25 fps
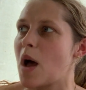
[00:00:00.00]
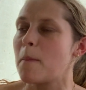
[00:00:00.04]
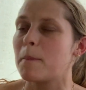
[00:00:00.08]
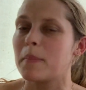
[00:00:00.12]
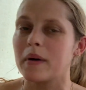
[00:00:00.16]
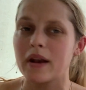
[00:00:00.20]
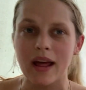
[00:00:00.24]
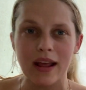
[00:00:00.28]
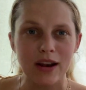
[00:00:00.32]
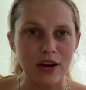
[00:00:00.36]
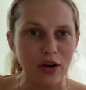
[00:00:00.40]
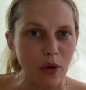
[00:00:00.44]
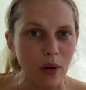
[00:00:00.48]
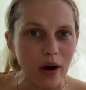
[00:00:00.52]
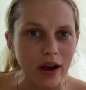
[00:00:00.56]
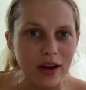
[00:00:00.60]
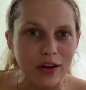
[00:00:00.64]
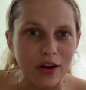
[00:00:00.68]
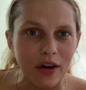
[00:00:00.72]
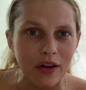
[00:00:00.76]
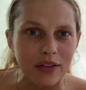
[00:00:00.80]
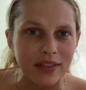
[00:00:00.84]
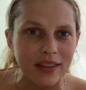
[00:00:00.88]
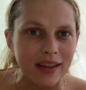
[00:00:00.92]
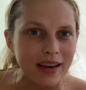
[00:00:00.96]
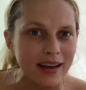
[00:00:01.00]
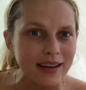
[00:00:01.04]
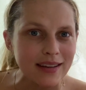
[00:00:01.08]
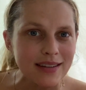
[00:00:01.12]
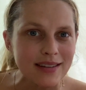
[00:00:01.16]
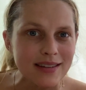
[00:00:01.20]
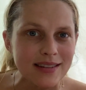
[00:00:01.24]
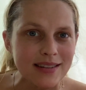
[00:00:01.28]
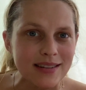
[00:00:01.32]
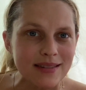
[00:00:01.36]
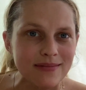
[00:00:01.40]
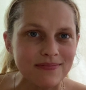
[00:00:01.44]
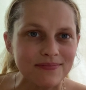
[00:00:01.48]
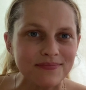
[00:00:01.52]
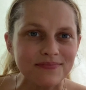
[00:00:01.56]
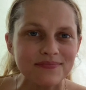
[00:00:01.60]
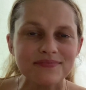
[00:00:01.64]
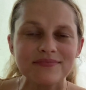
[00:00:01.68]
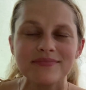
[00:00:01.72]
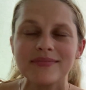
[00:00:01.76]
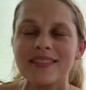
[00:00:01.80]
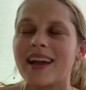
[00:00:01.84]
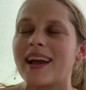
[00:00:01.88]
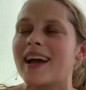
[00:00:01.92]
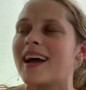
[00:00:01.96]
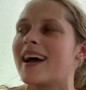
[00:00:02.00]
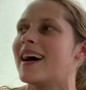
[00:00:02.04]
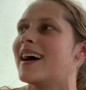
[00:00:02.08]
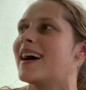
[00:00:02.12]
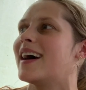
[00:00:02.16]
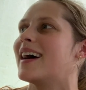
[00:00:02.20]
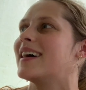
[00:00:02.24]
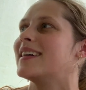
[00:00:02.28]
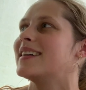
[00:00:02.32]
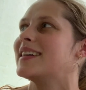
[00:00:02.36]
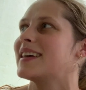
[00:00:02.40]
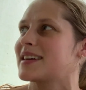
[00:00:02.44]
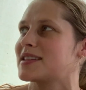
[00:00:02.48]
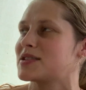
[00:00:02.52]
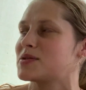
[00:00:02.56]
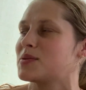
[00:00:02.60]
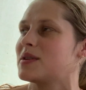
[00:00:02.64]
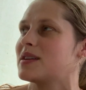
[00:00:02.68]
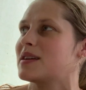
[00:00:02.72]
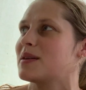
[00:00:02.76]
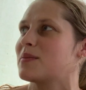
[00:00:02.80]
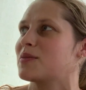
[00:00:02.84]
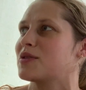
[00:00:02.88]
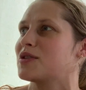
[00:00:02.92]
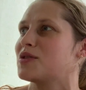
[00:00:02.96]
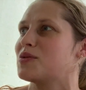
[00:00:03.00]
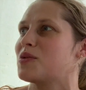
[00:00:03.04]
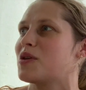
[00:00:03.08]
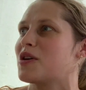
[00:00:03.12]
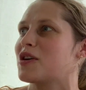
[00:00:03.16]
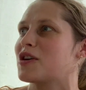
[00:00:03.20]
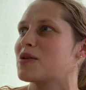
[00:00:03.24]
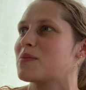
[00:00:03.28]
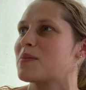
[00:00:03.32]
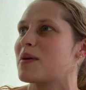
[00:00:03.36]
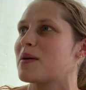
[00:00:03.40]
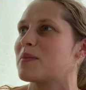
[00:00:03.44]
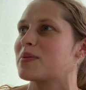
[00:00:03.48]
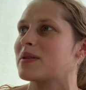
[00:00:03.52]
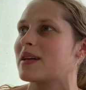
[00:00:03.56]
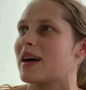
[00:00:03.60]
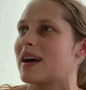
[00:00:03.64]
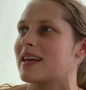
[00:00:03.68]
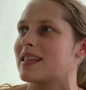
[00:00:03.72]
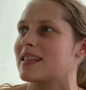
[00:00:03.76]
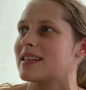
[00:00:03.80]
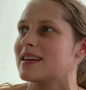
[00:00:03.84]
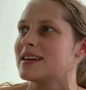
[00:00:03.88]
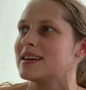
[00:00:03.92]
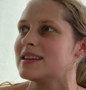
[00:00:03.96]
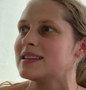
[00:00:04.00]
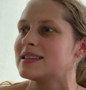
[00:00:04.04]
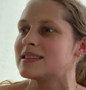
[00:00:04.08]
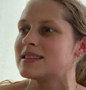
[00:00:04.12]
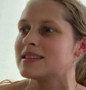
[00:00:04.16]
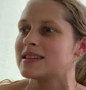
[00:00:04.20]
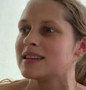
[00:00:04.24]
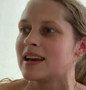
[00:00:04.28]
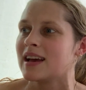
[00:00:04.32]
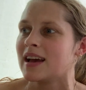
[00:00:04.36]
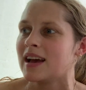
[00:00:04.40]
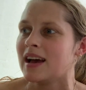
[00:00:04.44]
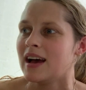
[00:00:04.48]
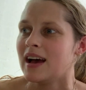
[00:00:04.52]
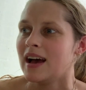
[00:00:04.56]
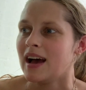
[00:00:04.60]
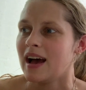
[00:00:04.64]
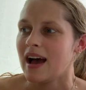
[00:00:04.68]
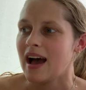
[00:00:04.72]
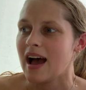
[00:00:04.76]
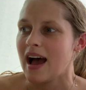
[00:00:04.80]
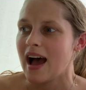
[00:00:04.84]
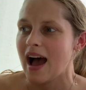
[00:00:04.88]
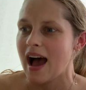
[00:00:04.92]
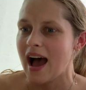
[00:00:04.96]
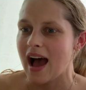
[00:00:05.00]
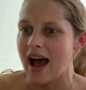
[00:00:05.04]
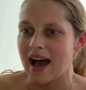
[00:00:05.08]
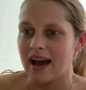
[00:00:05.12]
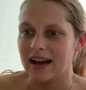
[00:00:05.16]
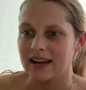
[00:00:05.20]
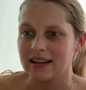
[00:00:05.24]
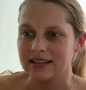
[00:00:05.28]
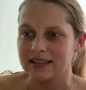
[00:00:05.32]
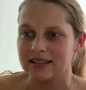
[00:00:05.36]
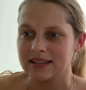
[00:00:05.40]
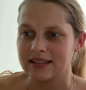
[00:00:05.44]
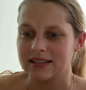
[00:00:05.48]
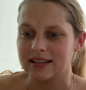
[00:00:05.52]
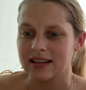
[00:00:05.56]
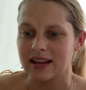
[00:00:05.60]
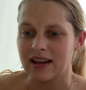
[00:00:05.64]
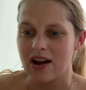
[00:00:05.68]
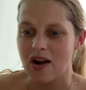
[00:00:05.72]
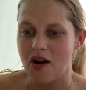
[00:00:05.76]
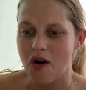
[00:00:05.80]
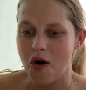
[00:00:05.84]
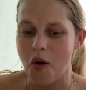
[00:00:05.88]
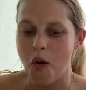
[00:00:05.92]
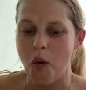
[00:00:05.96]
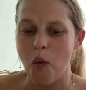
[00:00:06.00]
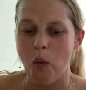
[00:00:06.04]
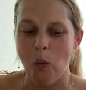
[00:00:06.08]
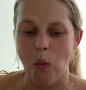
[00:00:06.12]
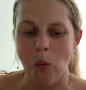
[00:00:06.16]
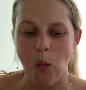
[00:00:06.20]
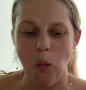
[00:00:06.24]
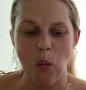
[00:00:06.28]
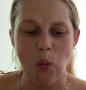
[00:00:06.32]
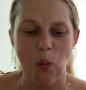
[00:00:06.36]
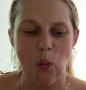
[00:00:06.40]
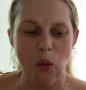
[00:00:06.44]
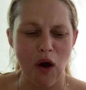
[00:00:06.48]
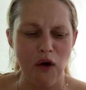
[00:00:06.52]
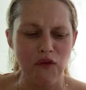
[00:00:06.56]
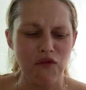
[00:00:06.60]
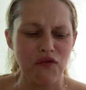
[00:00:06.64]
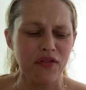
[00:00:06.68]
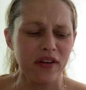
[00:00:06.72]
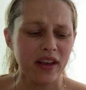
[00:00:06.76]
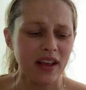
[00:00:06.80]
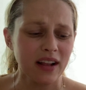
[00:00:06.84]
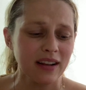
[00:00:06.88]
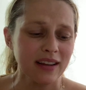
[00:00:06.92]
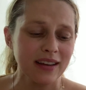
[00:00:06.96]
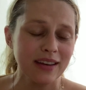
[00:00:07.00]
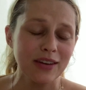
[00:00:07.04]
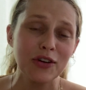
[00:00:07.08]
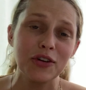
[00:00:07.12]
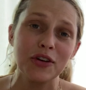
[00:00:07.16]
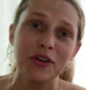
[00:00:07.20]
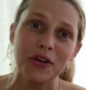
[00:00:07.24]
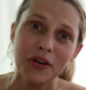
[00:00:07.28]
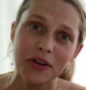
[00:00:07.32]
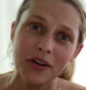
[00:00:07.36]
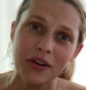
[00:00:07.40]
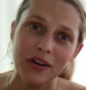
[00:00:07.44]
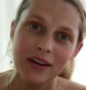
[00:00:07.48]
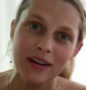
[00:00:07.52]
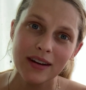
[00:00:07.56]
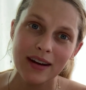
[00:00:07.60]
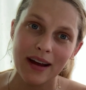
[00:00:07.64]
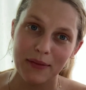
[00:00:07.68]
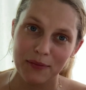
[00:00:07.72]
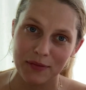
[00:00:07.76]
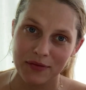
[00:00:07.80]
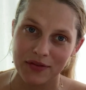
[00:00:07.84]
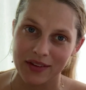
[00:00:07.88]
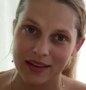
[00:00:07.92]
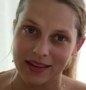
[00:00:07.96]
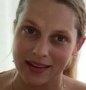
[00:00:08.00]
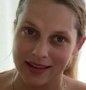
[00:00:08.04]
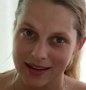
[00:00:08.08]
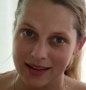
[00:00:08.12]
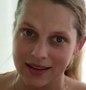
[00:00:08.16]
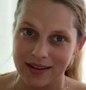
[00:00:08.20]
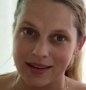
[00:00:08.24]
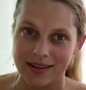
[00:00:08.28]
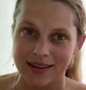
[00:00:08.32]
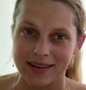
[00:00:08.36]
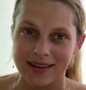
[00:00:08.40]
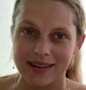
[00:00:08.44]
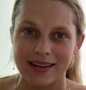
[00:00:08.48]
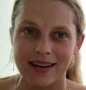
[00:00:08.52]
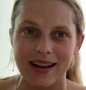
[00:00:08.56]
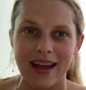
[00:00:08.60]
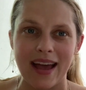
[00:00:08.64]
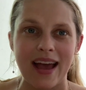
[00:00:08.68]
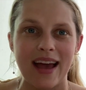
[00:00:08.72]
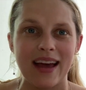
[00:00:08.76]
But I know I got this. Next week I'm going to work on my playlist. And I'm feeling good. I'm feeling good.